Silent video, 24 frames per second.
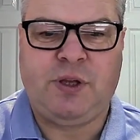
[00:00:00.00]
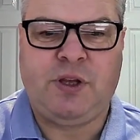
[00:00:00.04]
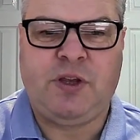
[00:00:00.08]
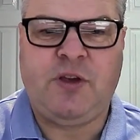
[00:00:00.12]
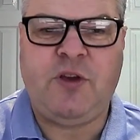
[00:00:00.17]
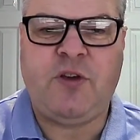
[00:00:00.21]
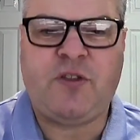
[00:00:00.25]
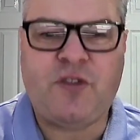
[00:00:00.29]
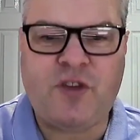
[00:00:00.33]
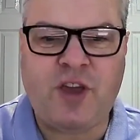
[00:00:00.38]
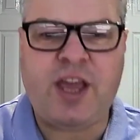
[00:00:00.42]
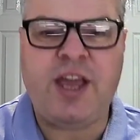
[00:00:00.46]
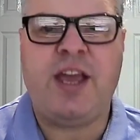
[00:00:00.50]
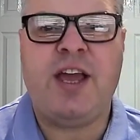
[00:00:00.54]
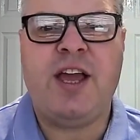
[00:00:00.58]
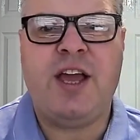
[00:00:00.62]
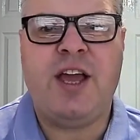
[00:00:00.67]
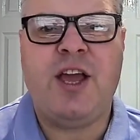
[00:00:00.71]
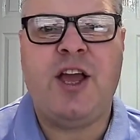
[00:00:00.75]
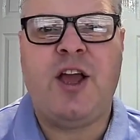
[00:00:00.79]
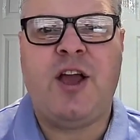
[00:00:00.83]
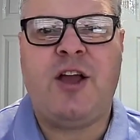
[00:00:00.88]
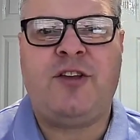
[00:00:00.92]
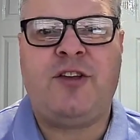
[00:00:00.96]
You see,
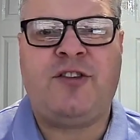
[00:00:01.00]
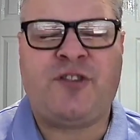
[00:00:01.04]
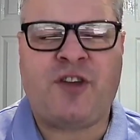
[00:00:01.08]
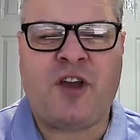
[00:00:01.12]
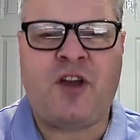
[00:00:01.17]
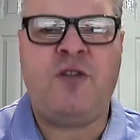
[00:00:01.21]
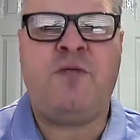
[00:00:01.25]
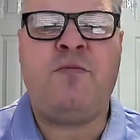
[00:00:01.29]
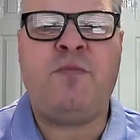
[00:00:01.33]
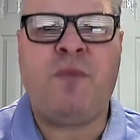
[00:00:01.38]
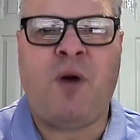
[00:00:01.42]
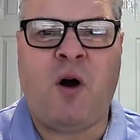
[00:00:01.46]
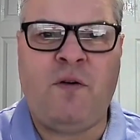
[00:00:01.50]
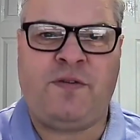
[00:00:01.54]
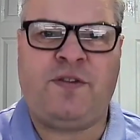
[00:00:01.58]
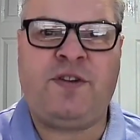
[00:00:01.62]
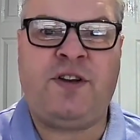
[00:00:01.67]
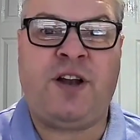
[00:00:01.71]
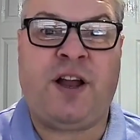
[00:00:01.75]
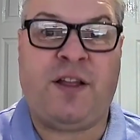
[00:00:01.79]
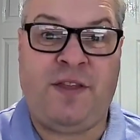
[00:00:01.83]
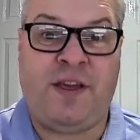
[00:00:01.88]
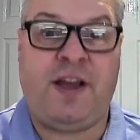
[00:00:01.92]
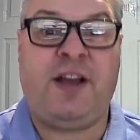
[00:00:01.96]
so
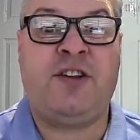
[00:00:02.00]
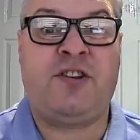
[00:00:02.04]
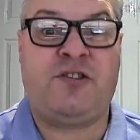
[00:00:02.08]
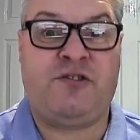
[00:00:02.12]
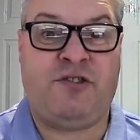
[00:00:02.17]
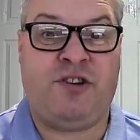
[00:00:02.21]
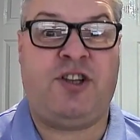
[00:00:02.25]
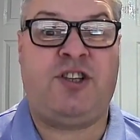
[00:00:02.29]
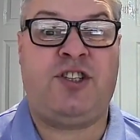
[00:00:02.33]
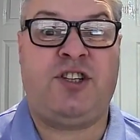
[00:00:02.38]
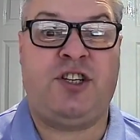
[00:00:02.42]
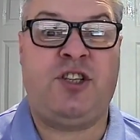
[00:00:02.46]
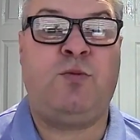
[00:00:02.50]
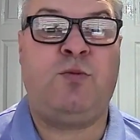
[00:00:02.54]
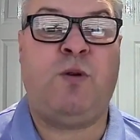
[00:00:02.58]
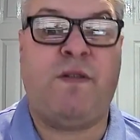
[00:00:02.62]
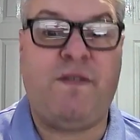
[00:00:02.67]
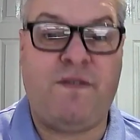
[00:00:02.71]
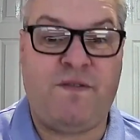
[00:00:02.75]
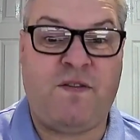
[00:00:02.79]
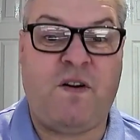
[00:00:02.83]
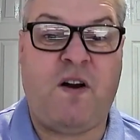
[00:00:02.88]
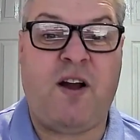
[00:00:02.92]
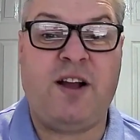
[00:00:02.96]
often I think as Christians we're
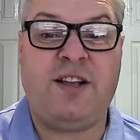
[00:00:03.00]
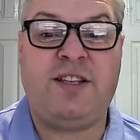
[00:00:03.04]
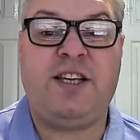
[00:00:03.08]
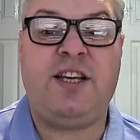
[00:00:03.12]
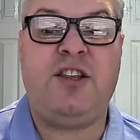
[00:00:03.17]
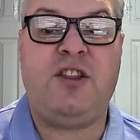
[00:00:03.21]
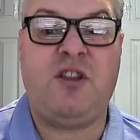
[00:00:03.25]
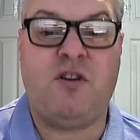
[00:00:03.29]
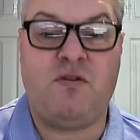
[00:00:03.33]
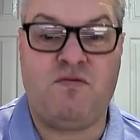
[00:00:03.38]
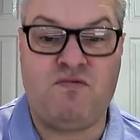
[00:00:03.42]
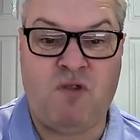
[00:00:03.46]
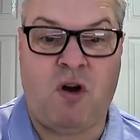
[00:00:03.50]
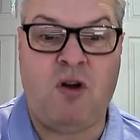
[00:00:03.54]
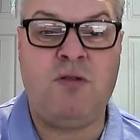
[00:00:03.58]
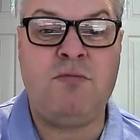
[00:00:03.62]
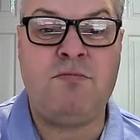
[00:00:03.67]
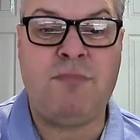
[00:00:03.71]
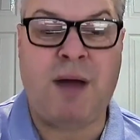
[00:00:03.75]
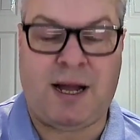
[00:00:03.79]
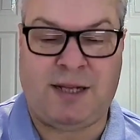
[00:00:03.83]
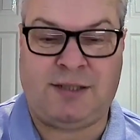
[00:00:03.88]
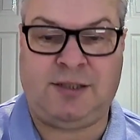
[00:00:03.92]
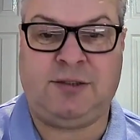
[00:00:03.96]
fighting the
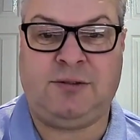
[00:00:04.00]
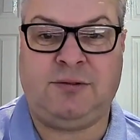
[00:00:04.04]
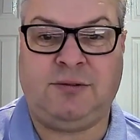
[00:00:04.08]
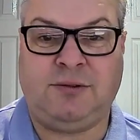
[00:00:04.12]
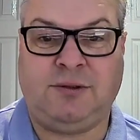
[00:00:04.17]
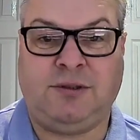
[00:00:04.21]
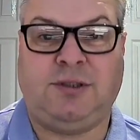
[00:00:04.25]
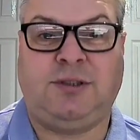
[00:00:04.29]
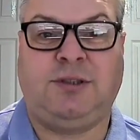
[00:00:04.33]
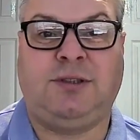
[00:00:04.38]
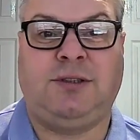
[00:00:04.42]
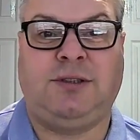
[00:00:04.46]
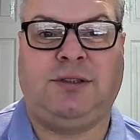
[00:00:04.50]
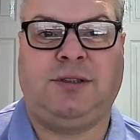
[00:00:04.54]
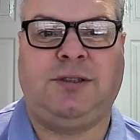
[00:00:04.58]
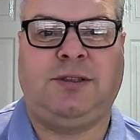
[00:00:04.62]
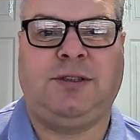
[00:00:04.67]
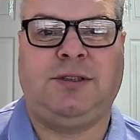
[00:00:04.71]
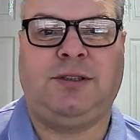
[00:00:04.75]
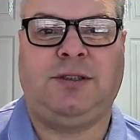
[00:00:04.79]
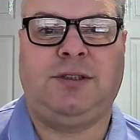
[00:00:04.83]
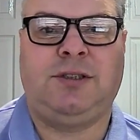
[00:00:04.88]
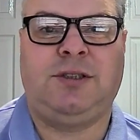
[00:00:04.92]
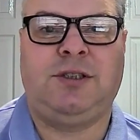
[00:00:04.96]
wrong battles.
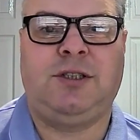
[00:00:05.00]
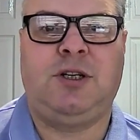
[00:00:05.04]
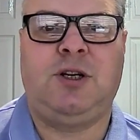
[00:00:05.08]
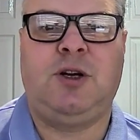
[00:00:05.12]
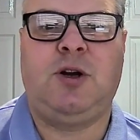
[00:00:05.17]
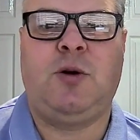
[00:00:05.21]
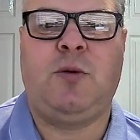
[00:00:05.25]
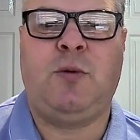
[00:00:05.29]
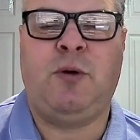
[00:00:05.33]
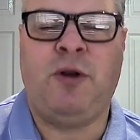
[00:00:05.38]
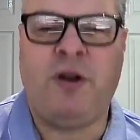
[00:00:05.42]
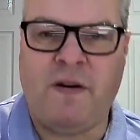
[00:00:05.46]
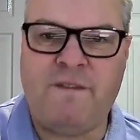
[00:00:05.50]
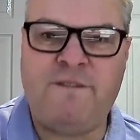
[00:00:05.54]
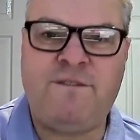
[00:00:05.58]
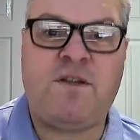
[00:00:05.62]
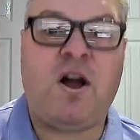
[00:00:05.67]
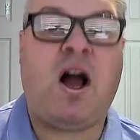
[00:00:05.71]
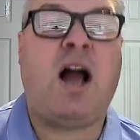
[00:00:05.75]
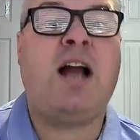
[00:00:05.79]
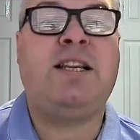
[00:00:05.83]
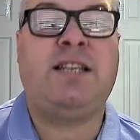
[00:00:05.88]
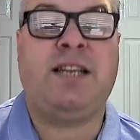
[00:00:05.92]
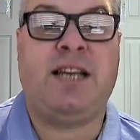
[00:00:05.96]
We're not
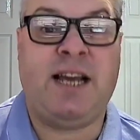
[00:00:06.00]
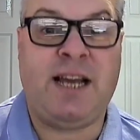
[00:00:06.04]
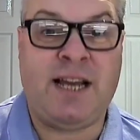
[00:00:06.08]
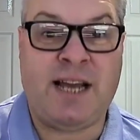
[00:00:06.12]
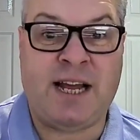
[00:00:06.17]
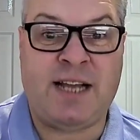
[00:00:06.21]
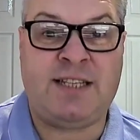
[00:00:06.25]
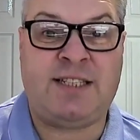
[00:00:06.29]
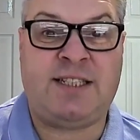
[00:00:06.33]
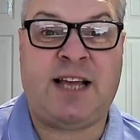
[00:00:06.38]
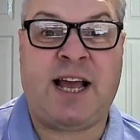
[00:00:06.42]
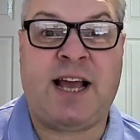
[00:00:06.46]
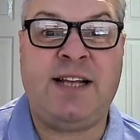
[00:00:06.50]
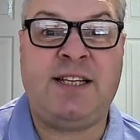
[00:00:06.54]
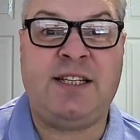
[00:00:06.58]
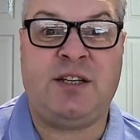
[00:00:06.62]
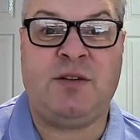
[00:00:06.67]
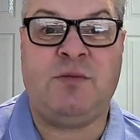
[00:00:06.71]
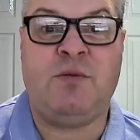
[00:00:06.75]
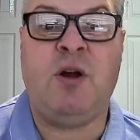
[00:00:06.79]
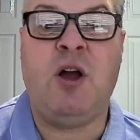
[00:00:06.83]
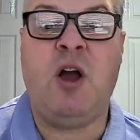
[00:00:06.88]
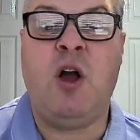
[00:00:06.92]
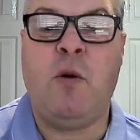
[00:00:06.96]
fighting against Satan.